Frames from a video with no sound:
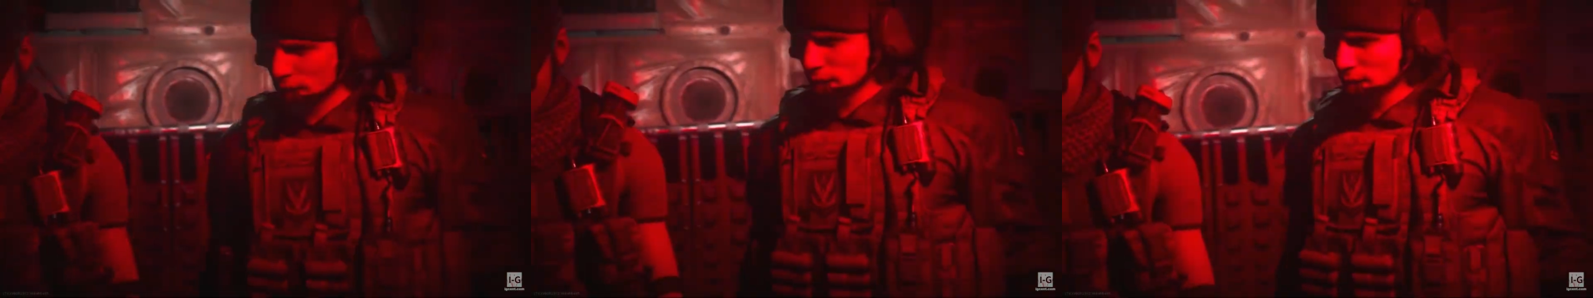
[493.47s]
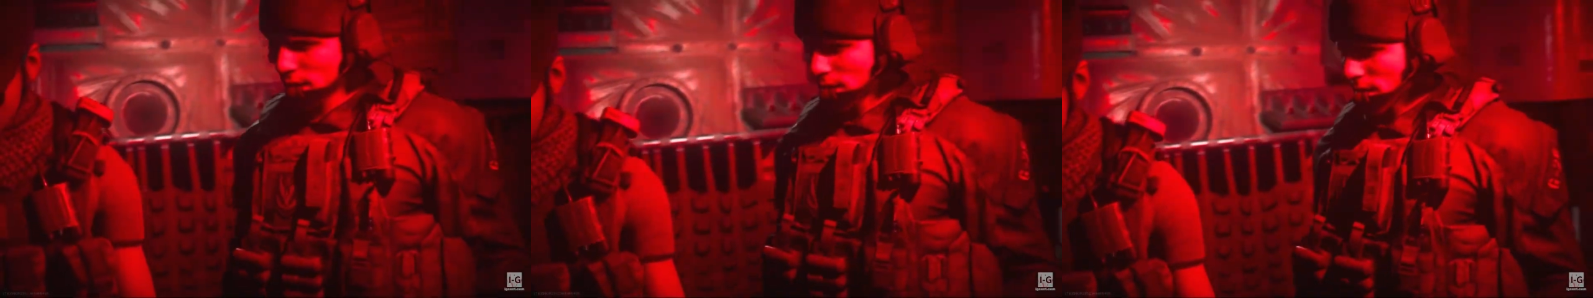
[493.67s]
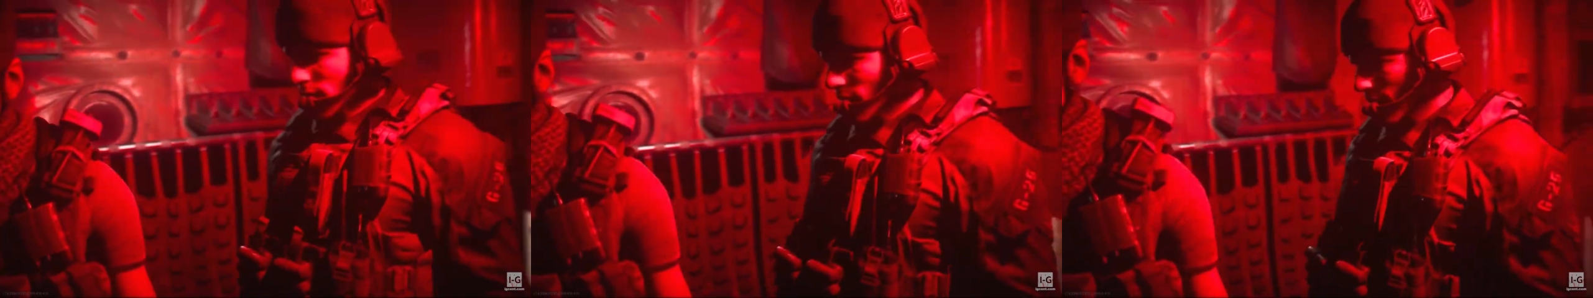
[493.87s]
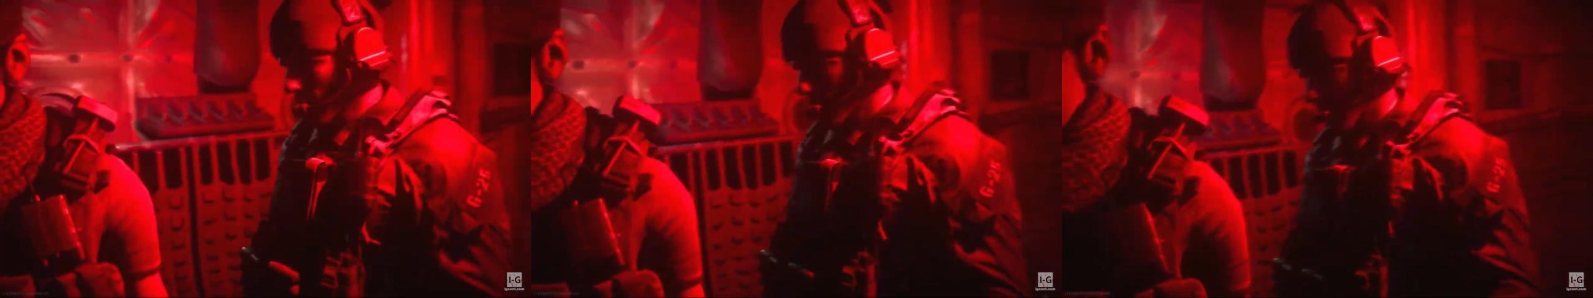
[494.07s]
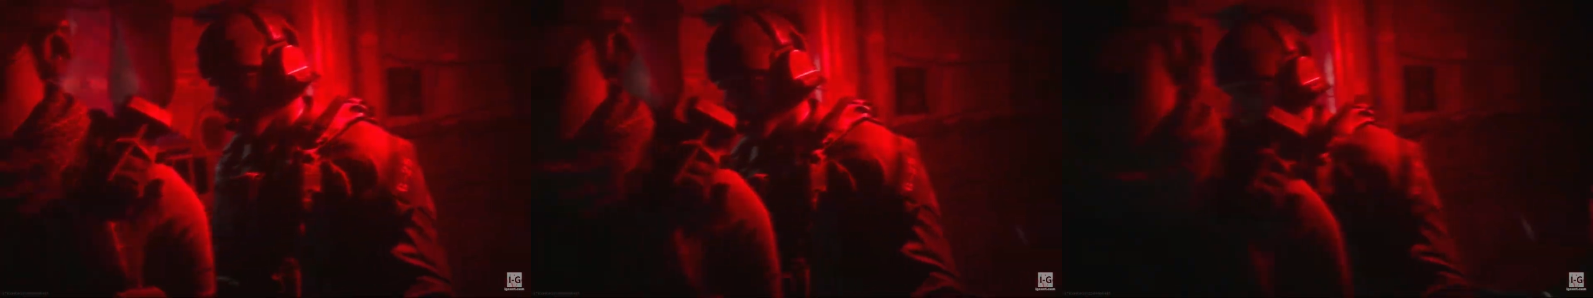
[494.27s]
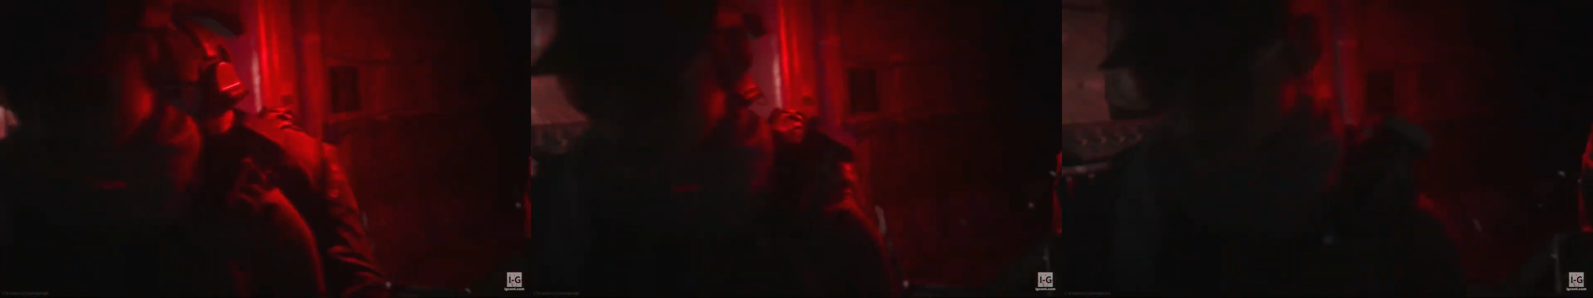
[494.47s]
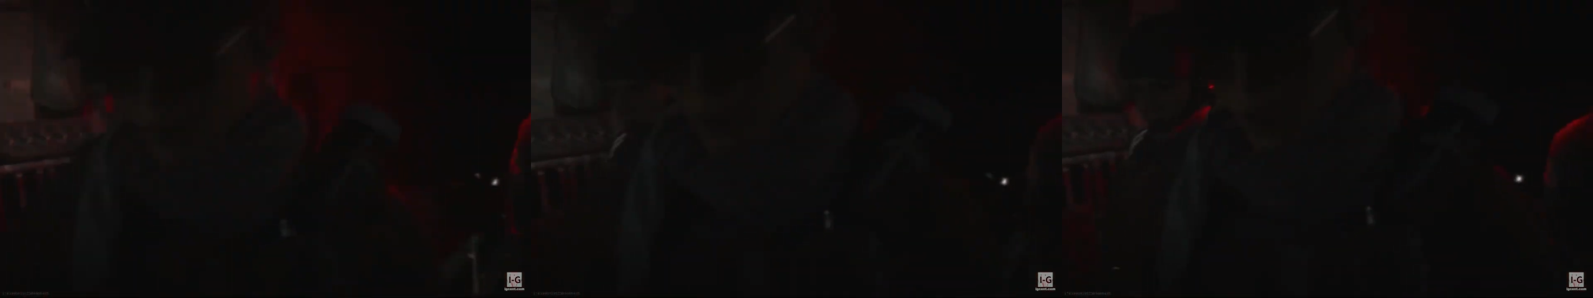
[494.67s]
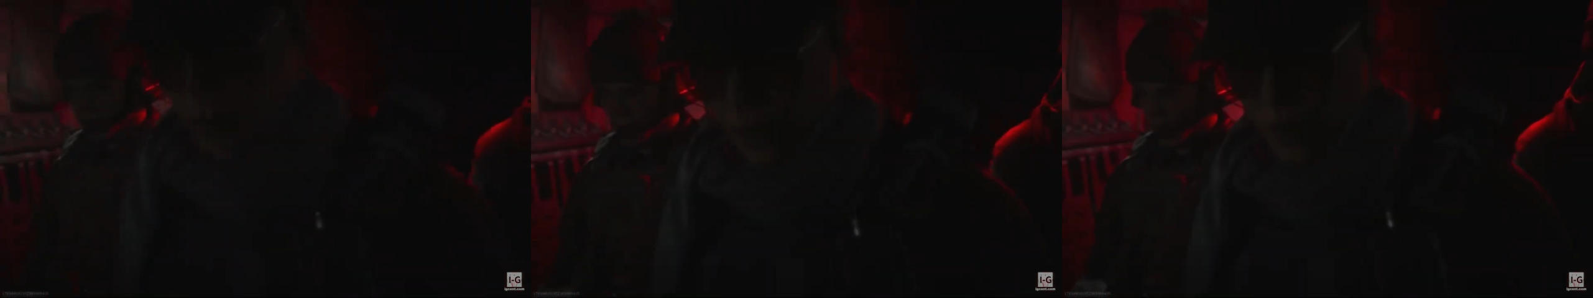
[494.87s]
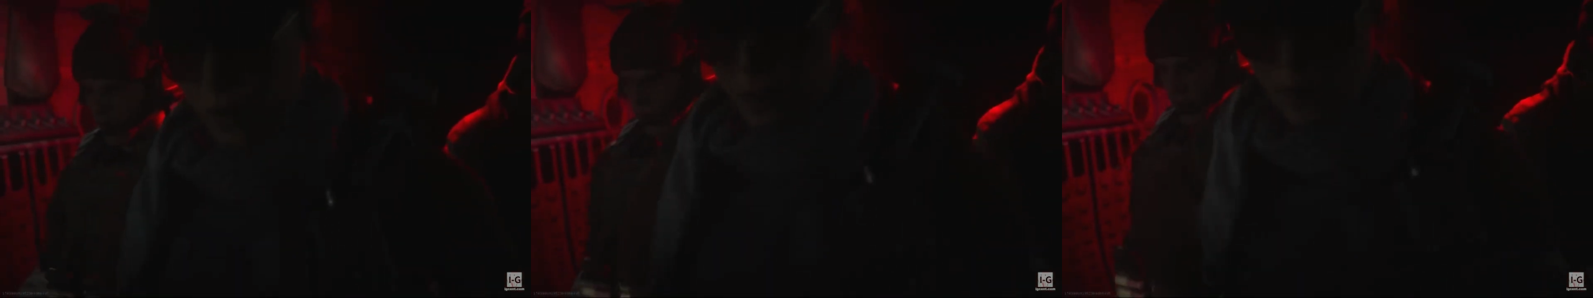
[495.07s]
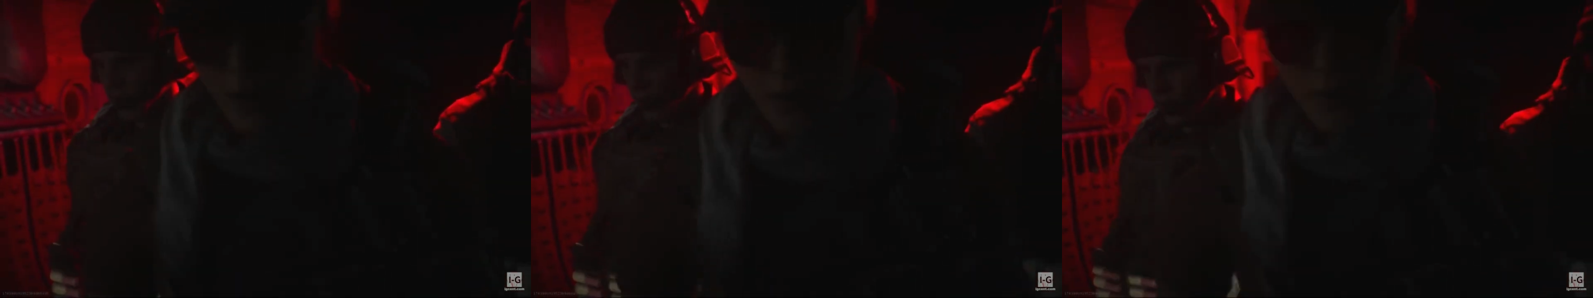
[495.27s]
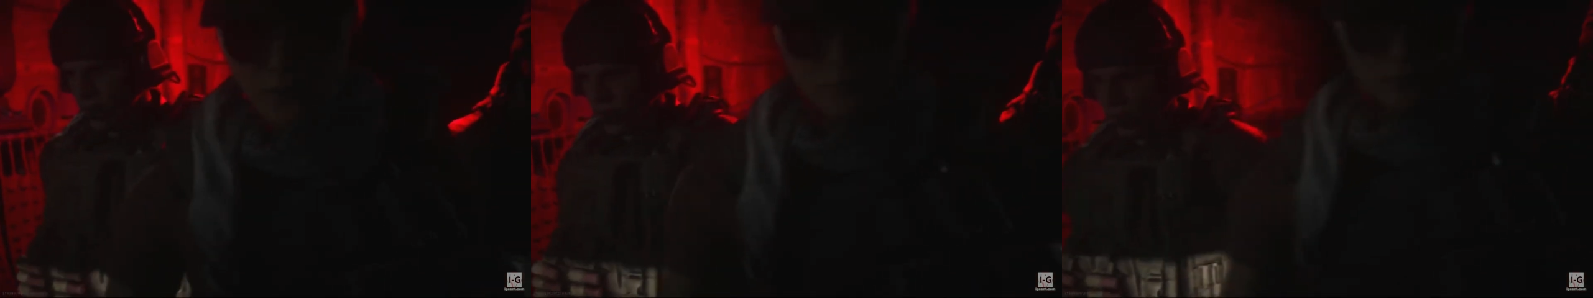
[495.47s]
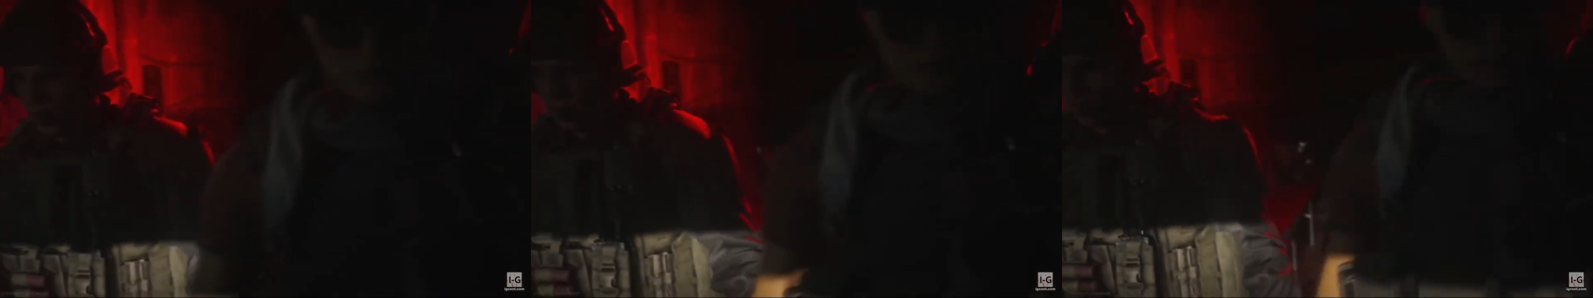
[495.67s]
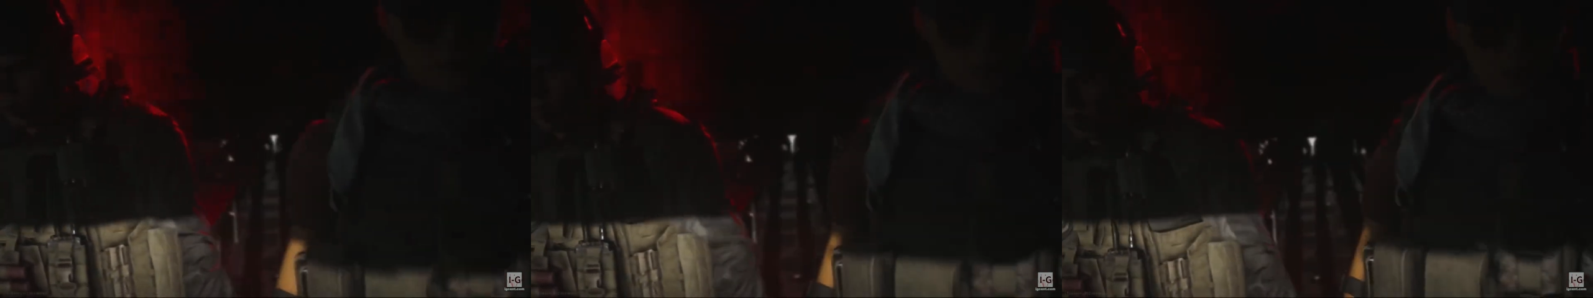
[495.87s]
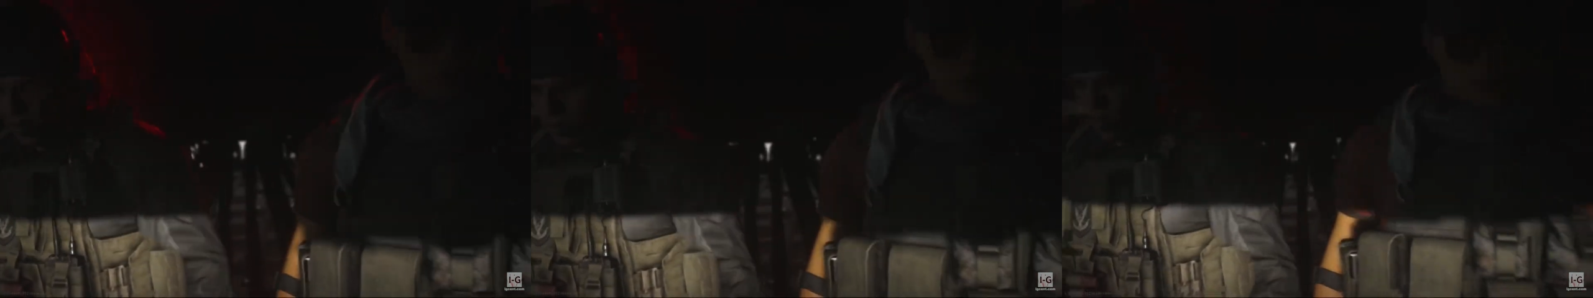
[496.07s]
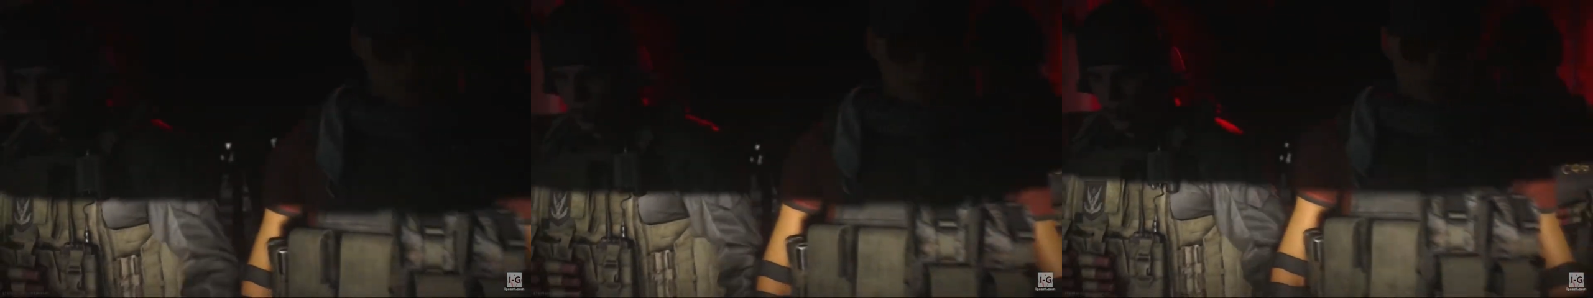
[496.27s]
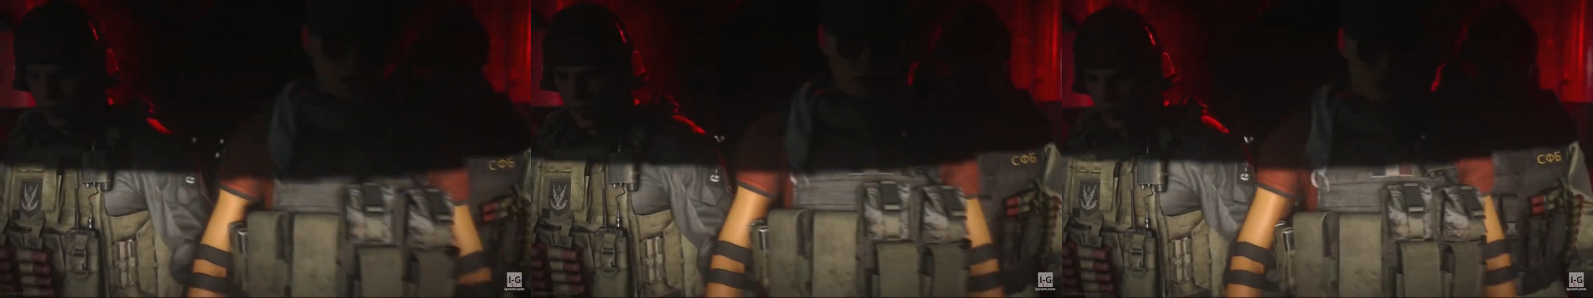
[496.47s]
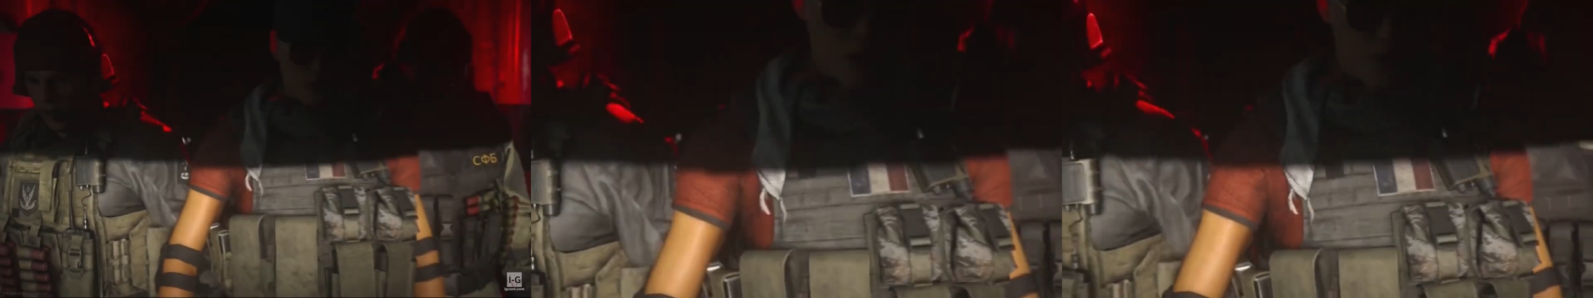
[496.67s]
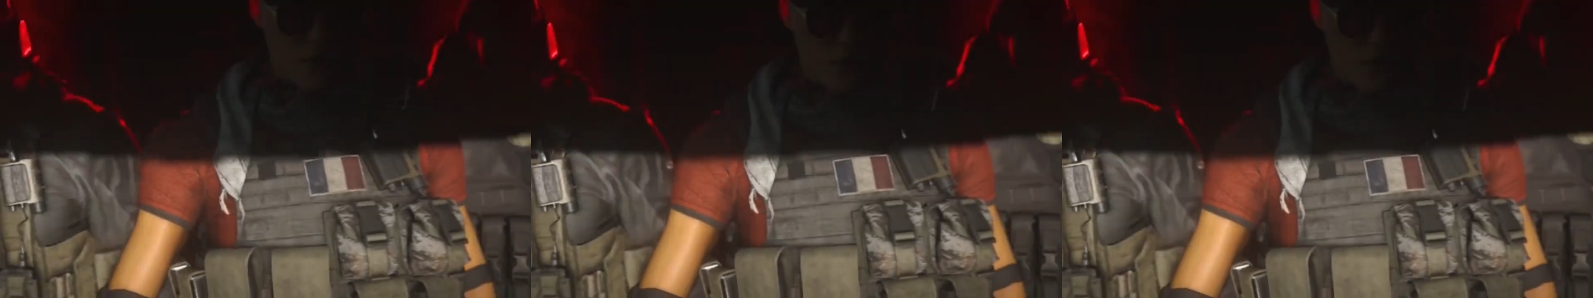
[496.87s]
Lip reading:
Nobody's mouth can be seen.